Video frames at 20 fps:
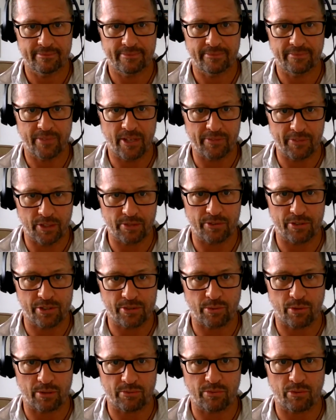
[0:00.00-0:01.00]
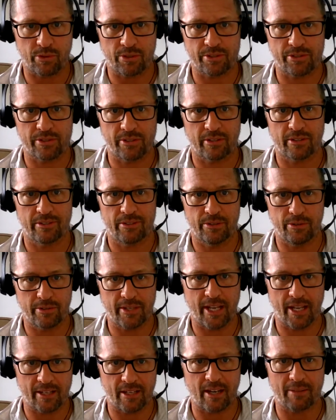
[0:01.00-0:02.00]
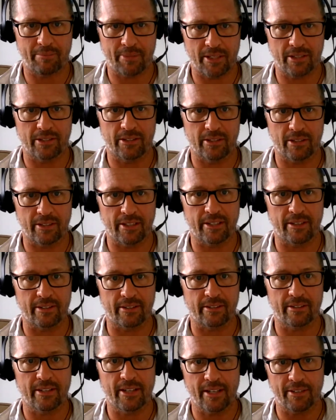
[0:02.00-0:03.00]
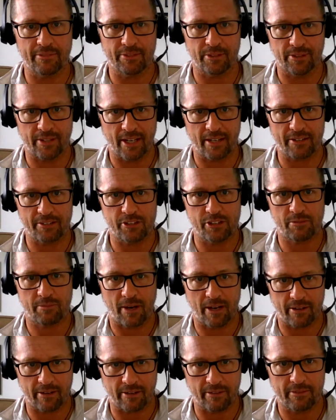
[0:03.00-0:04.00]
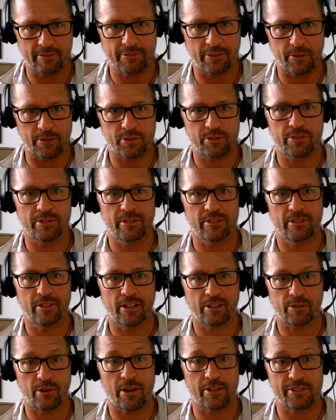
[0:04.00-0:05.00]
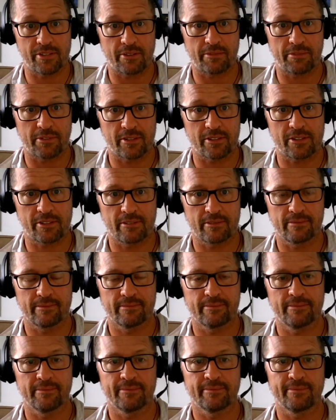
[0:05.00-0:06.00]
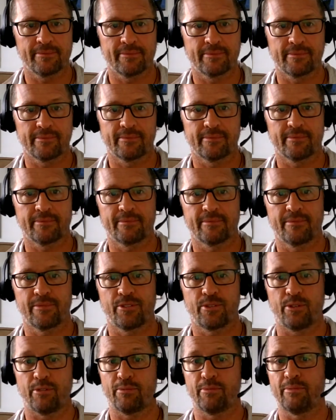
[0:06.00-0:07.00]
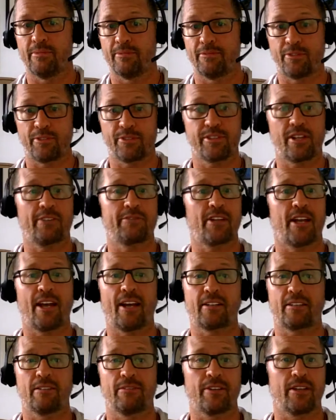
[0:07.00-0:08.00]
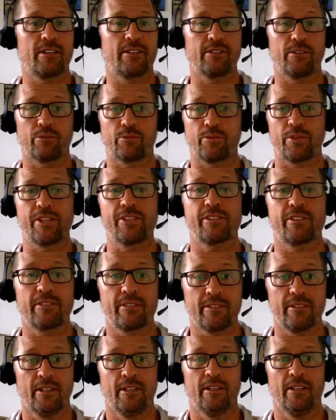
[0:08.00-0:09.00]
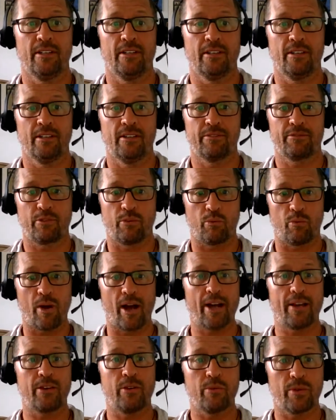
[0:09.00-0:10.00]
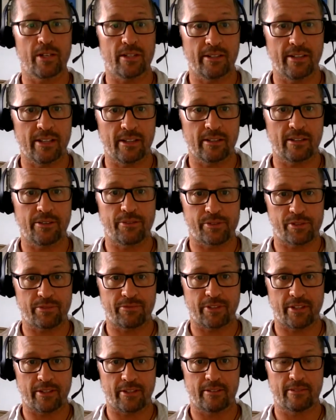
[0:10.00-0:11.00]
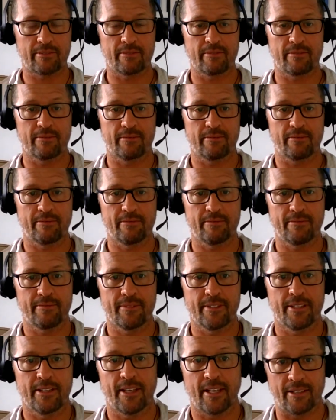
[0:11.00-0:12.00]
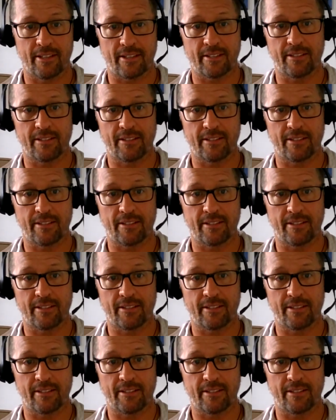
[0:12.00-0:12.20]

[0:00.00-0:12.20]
We have a diverse workforce. You cannot be a good leader if you're not inspiring folks across difference. So you first have to activate your reason for why you want to lead inclusively, and then